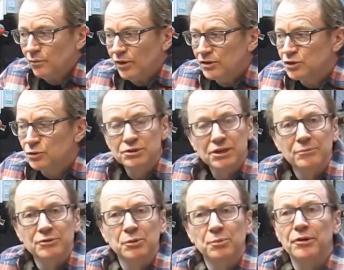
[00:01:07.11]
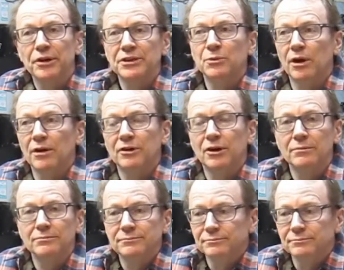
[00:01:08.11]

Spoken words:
Sometimes it upgrades what I've got.